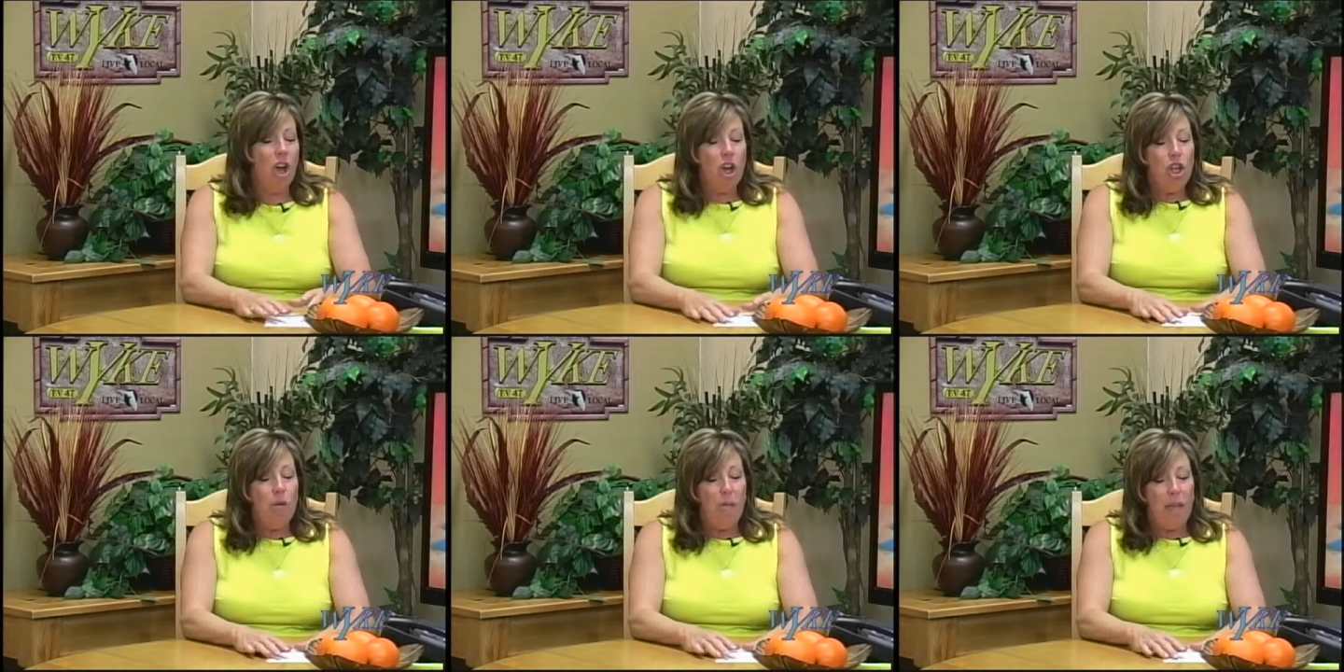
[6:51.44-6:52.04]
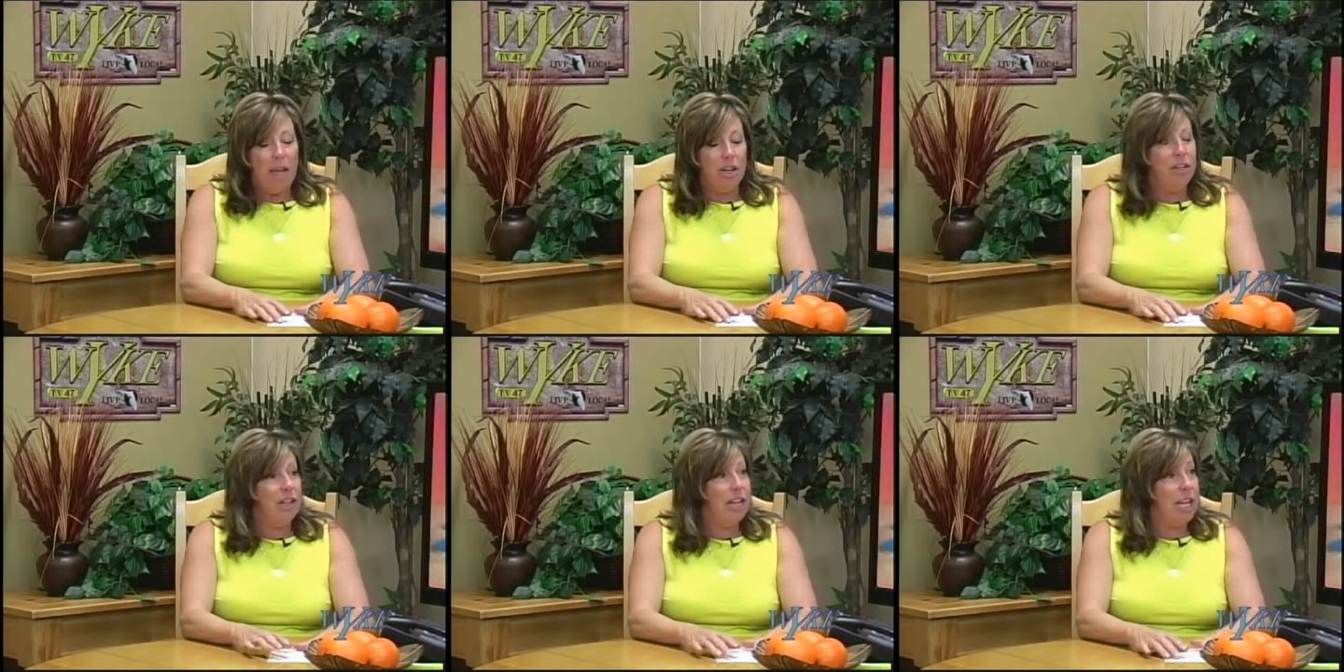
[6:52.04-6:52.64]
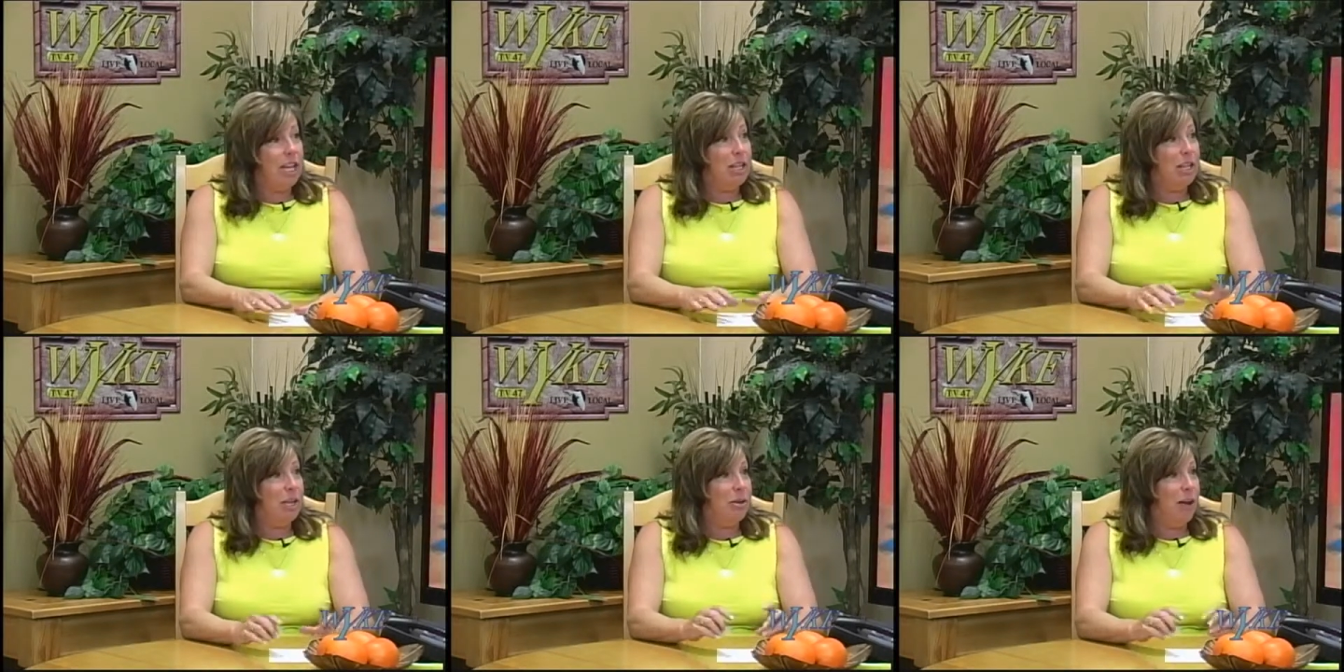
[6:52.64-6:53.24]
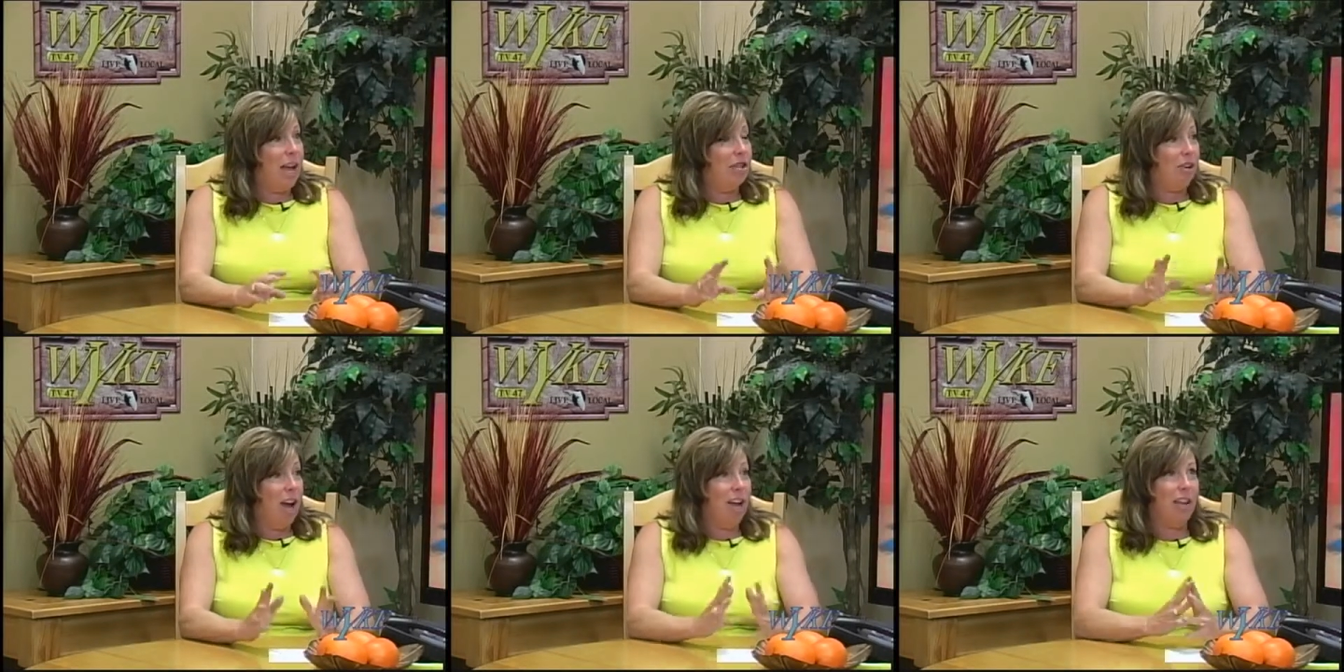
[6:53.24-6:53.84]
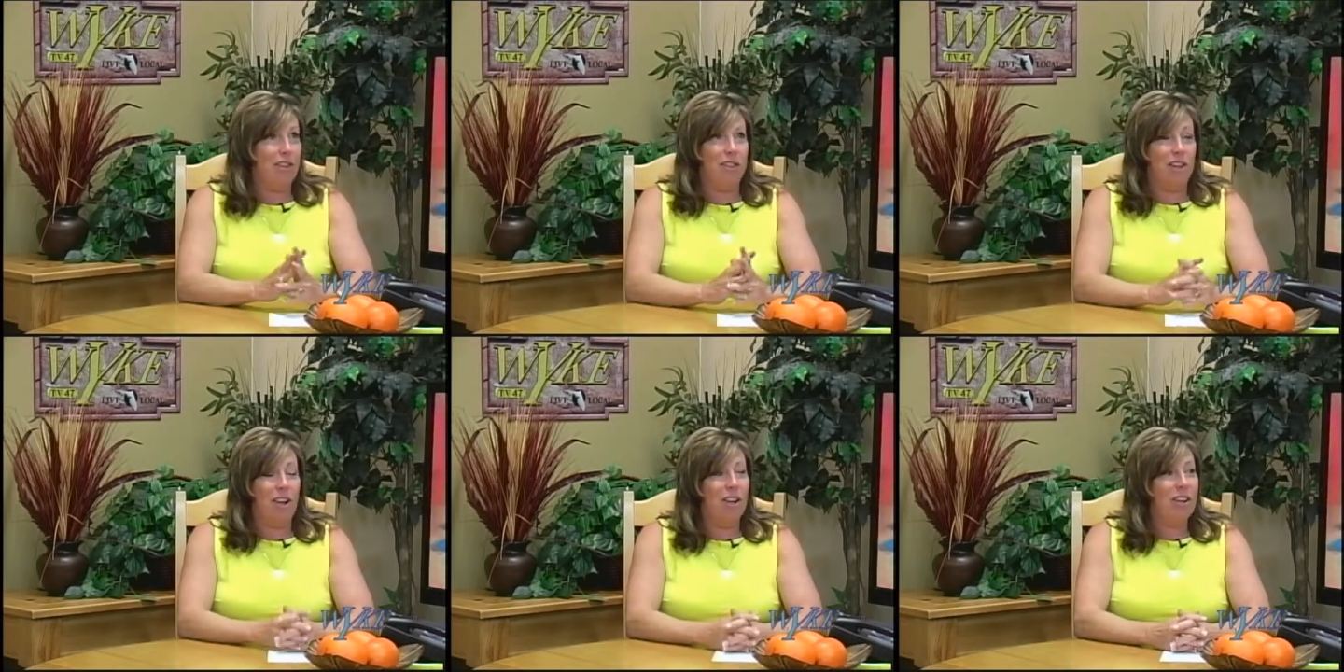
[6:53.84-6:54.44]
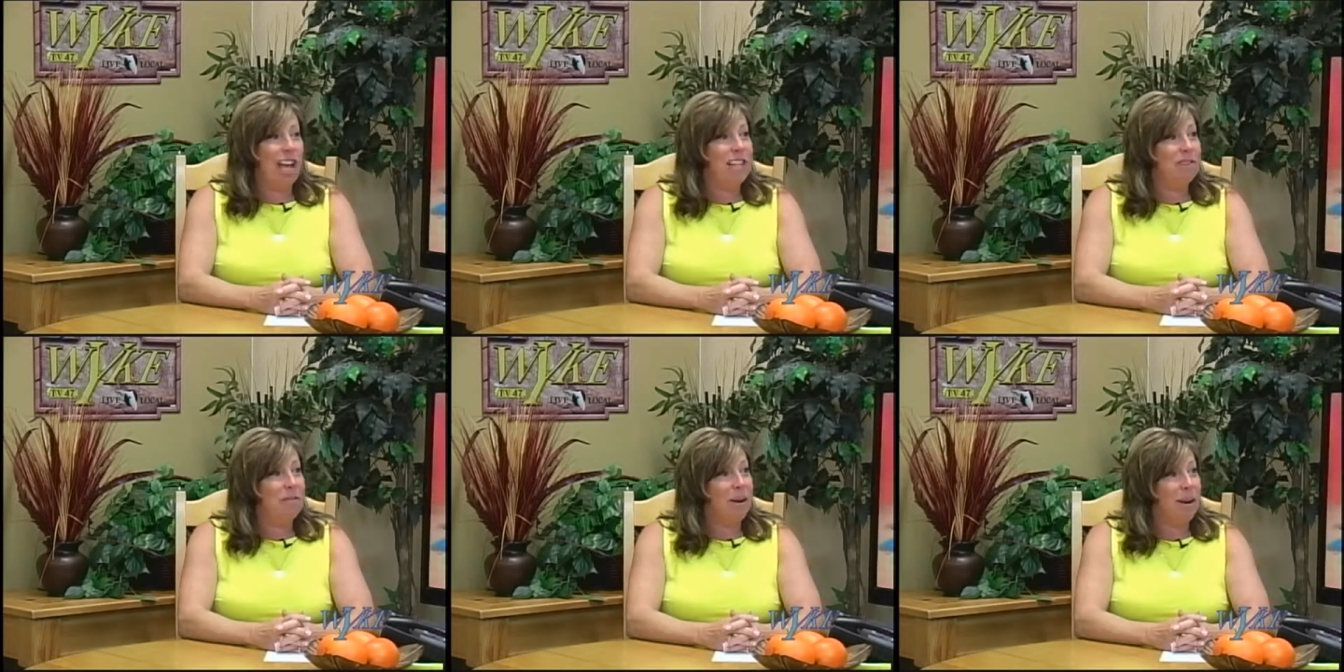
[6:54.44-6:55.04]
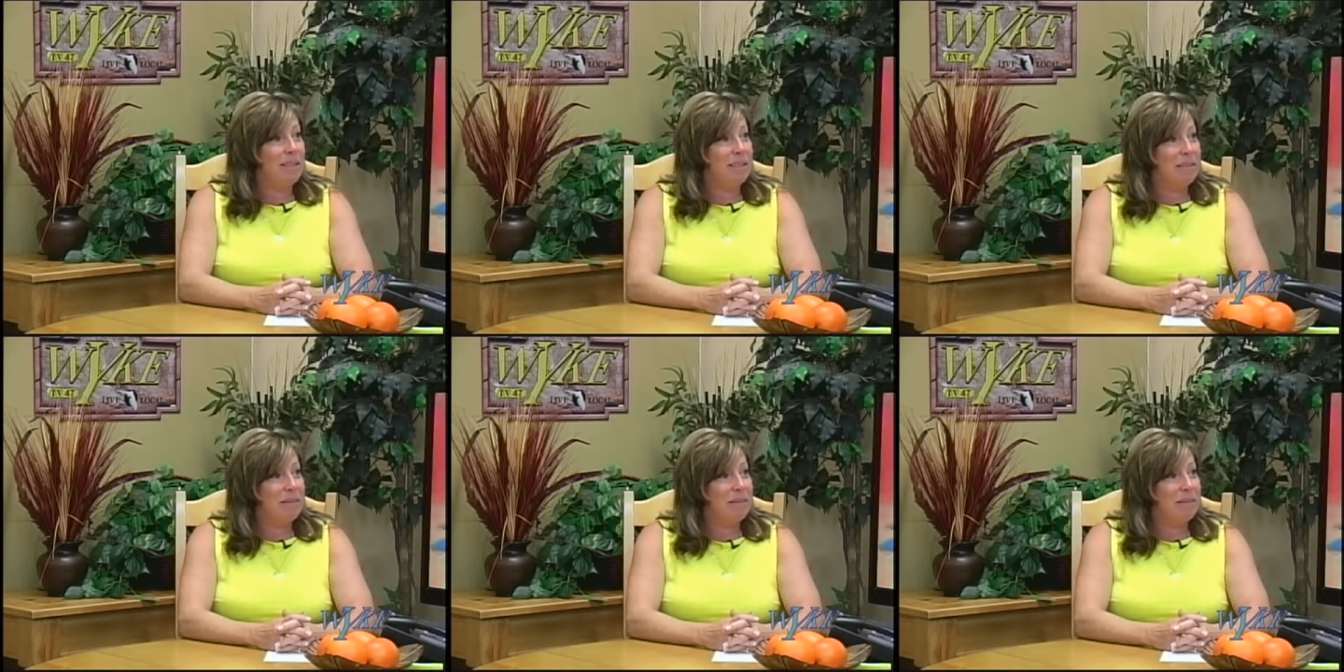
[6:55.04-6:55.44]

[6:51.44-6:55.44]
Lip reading: you will be entered into a drawing, and there's all kinds of prizes.